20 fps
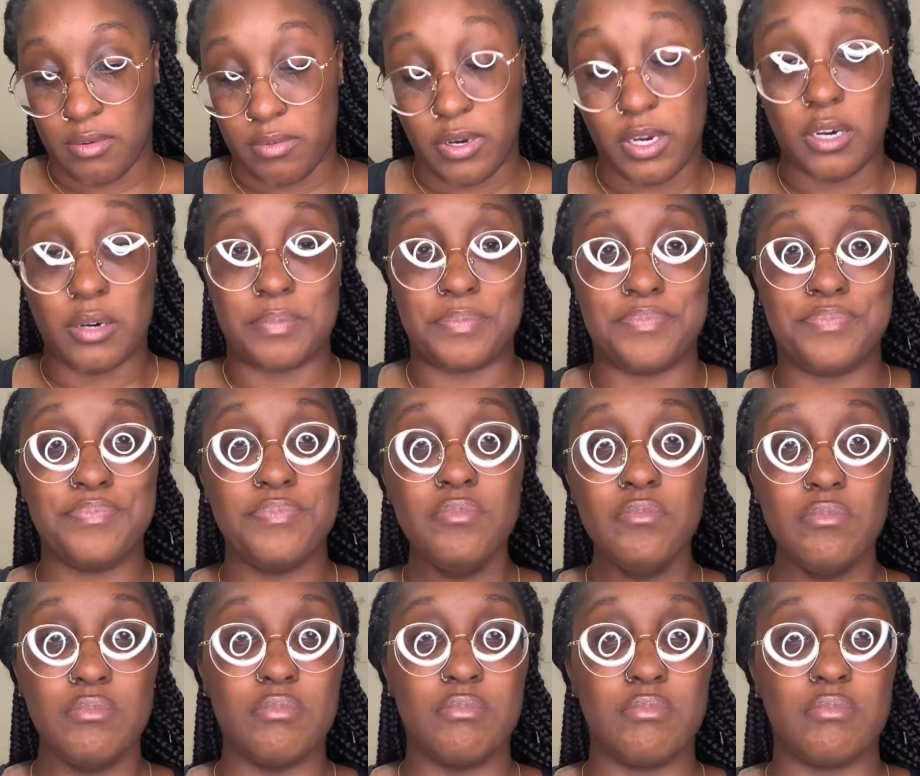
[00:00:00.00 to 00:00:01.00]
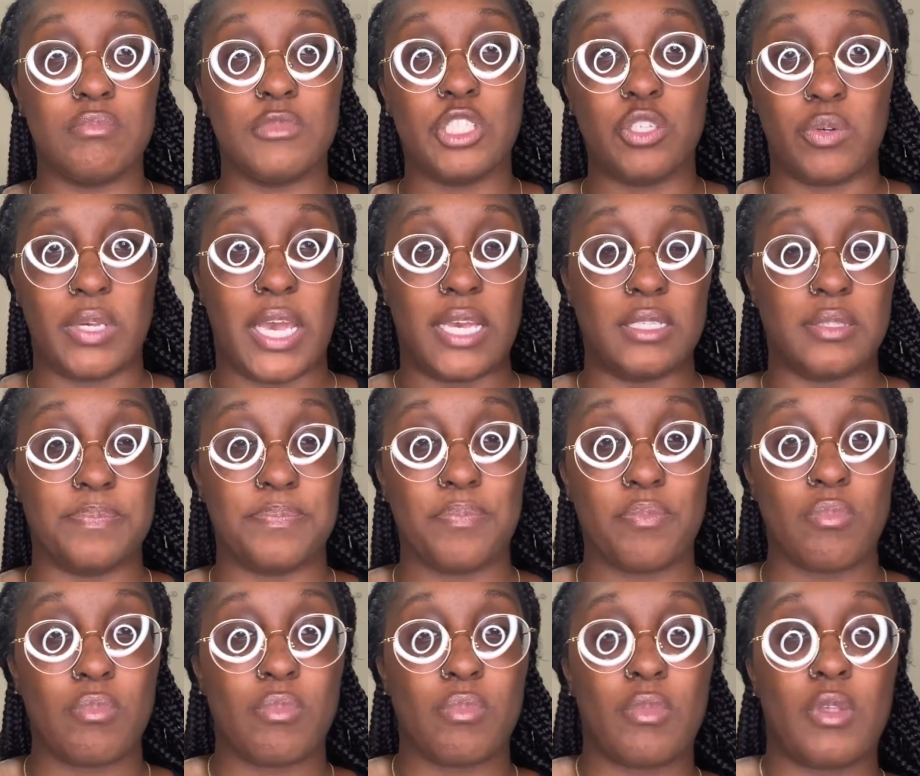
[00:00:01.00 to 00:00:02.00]
Well, suitcase.
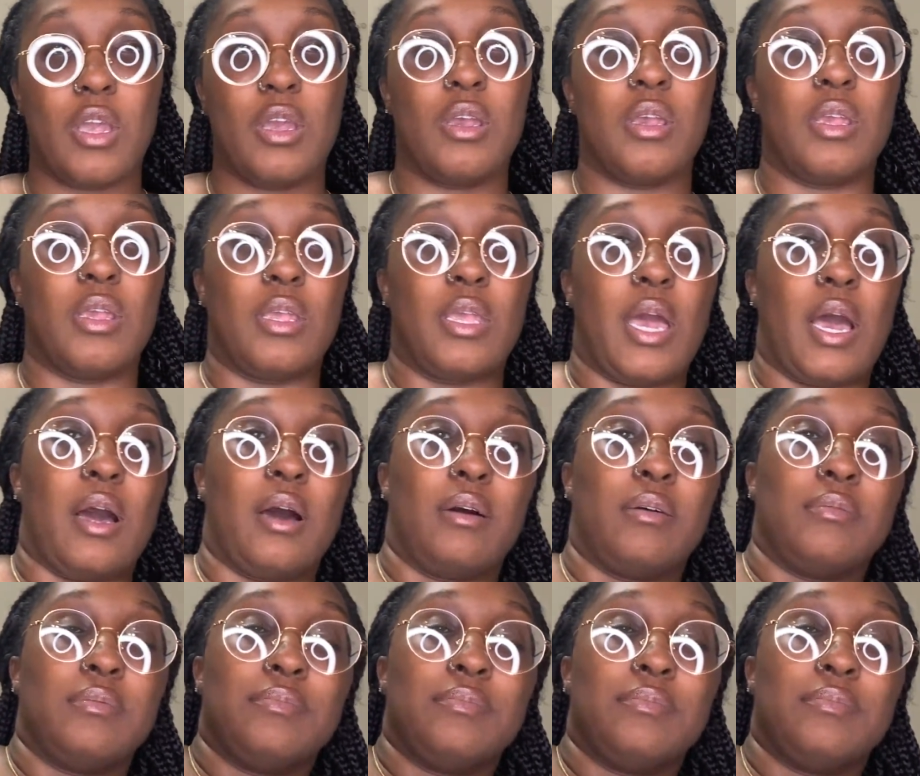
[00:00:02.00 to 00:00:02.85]
Y'all.